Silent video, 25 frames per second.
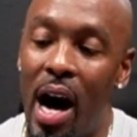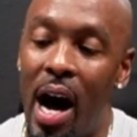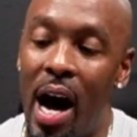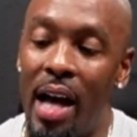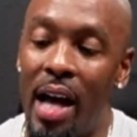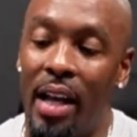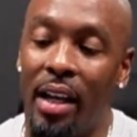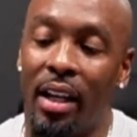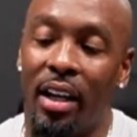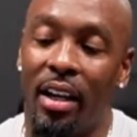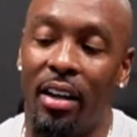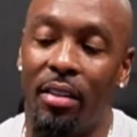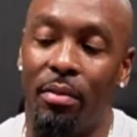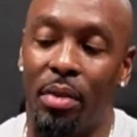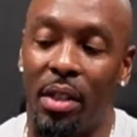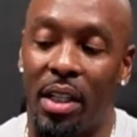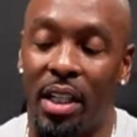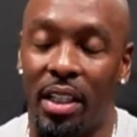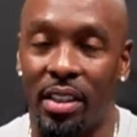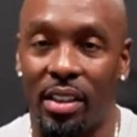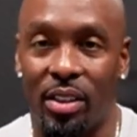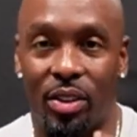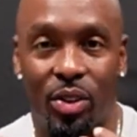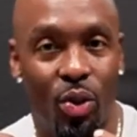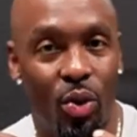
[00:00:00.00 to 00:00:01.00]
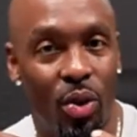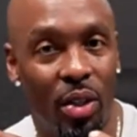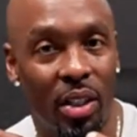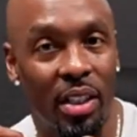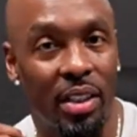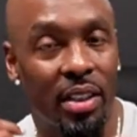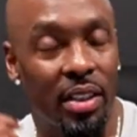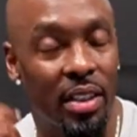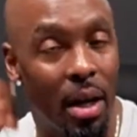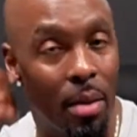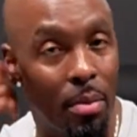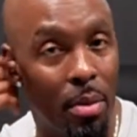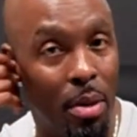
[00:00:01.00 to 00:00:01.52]
I love because it's during
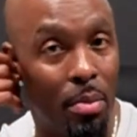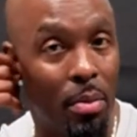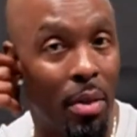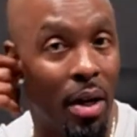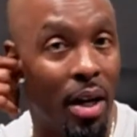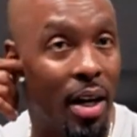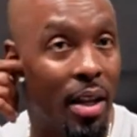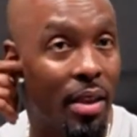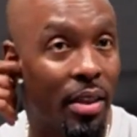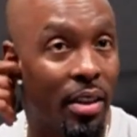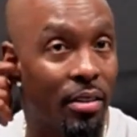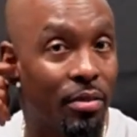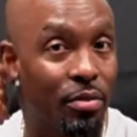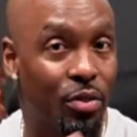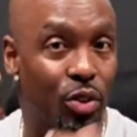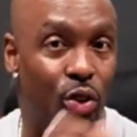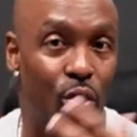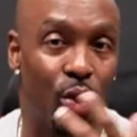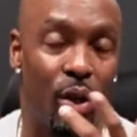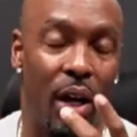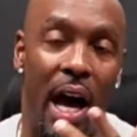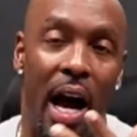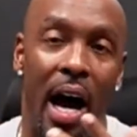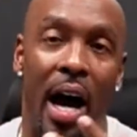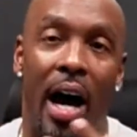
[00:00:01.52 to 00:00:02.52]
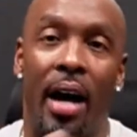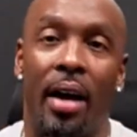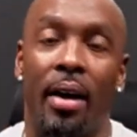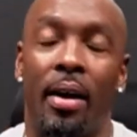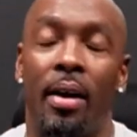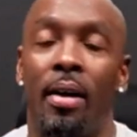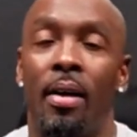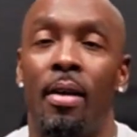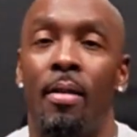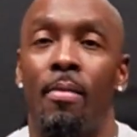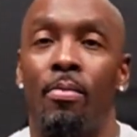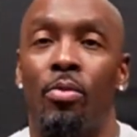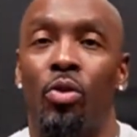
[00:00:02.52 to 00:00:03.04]
the summer month of
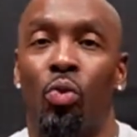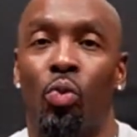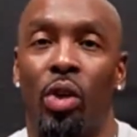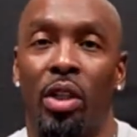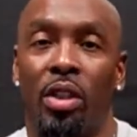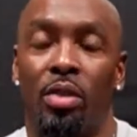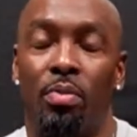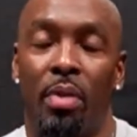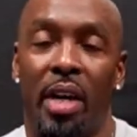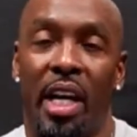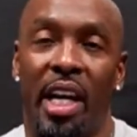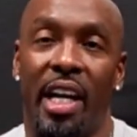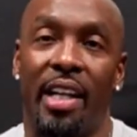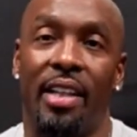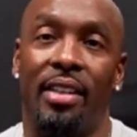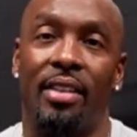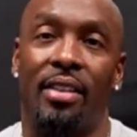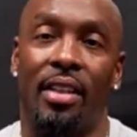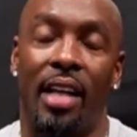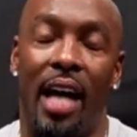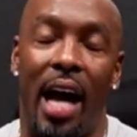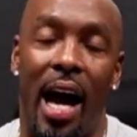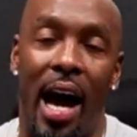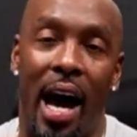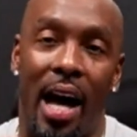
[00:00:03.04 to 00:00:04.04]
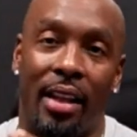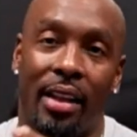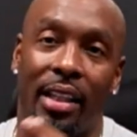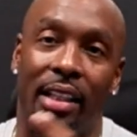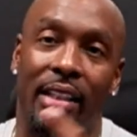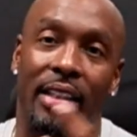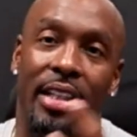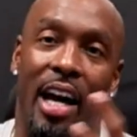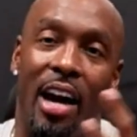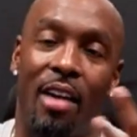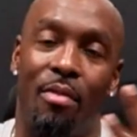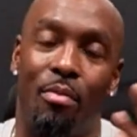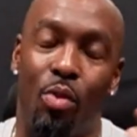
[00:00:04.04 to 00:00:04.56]
July, which means the
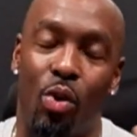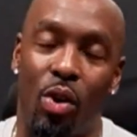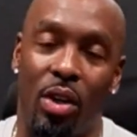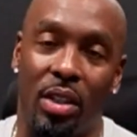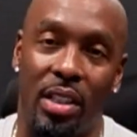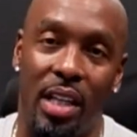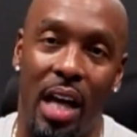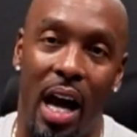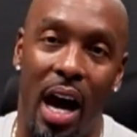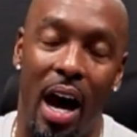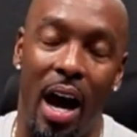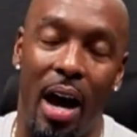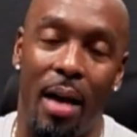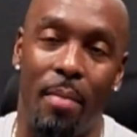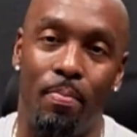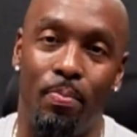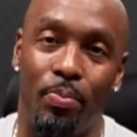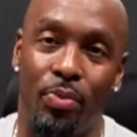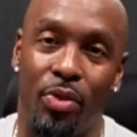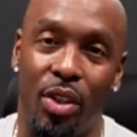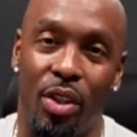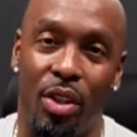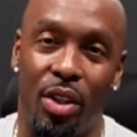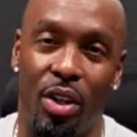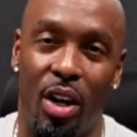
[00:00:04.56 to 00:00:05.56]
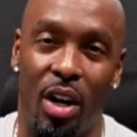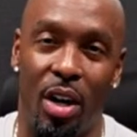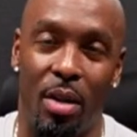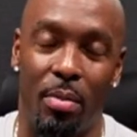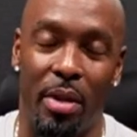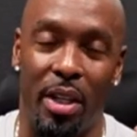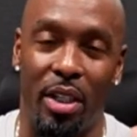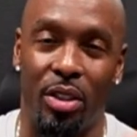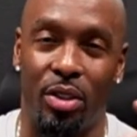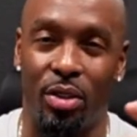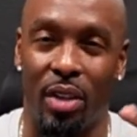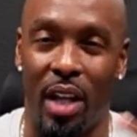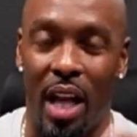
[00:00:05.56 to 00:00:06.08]
athletes have more time. You know what
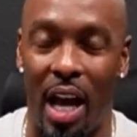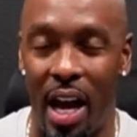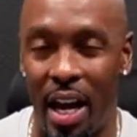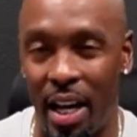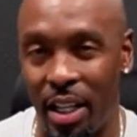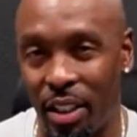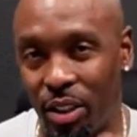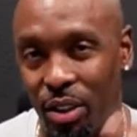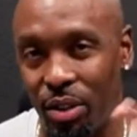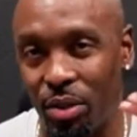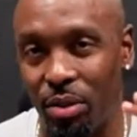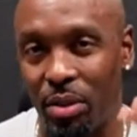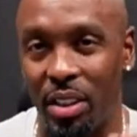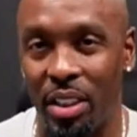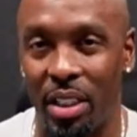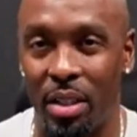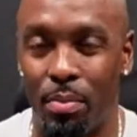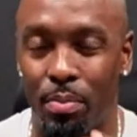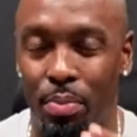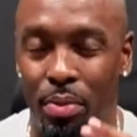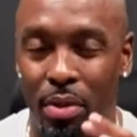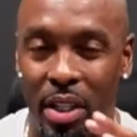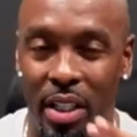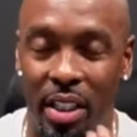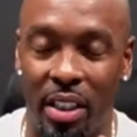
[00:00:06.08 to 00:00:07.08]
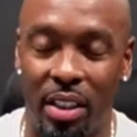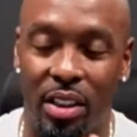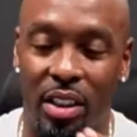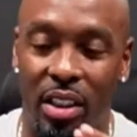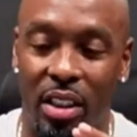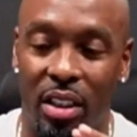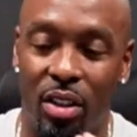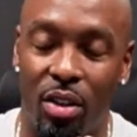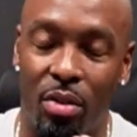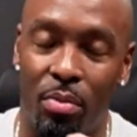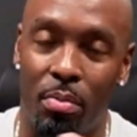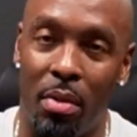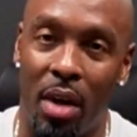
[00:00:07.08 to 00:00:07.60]
I mean? July is usually a pretty
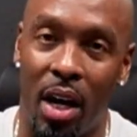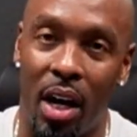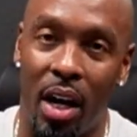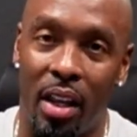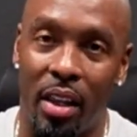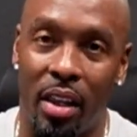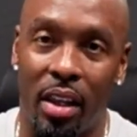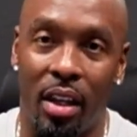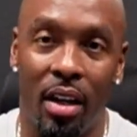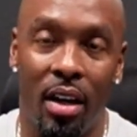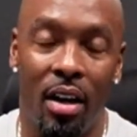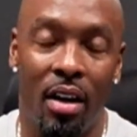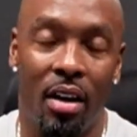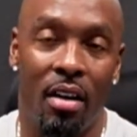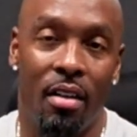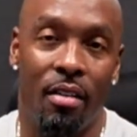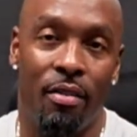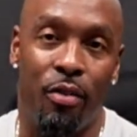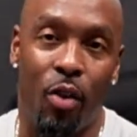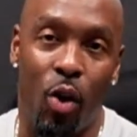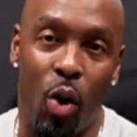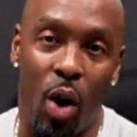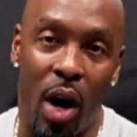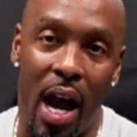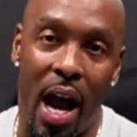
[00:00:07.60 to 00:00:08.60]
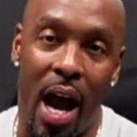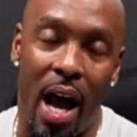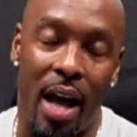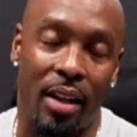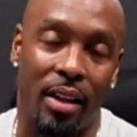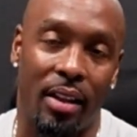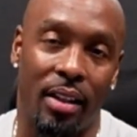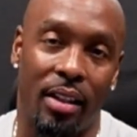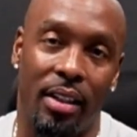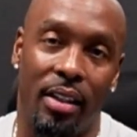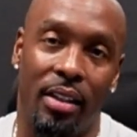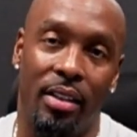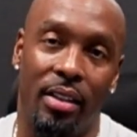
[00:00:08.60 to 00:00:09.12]
chill month for
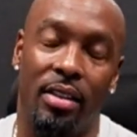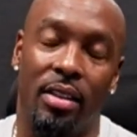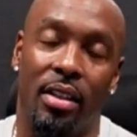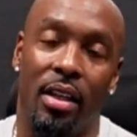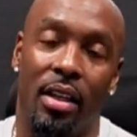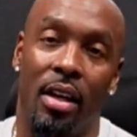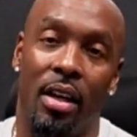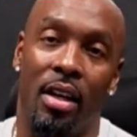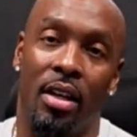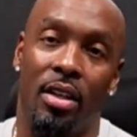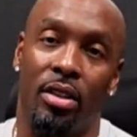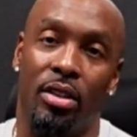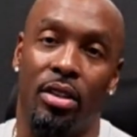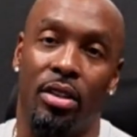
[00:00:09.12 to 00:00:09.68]
athletes.